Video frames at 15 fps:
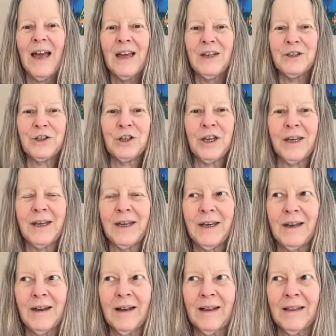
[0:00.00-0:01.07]

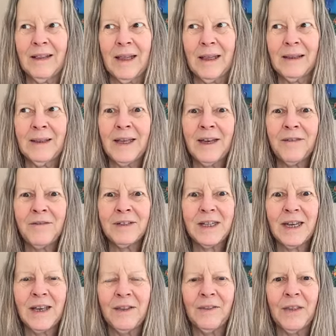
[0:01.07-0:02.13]
She lived
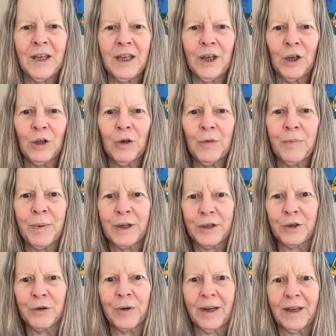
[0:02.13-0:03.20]
in the Yalupa
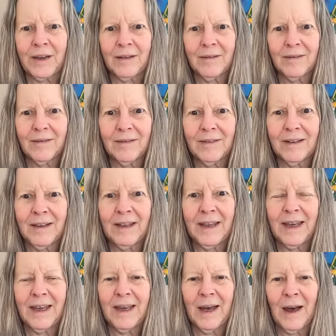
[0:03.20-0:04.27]
tree,
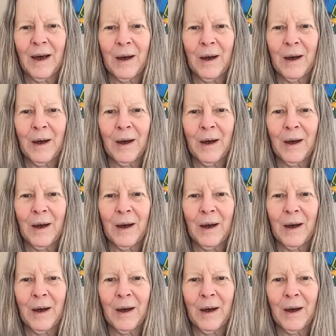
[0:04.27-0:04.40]
the